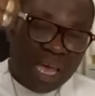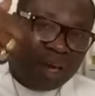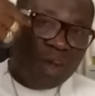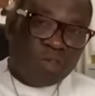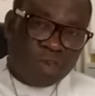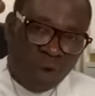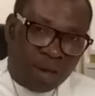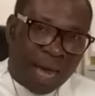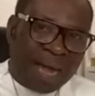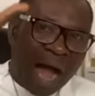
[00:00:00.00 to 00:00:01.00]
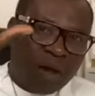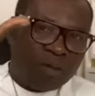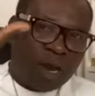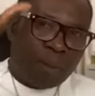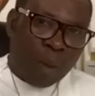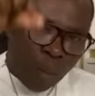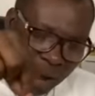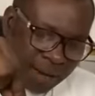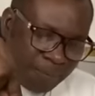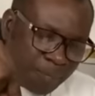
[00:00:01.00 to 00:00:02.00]
in your zodiac house number
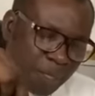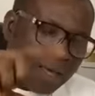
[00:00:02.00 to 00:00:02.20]
one,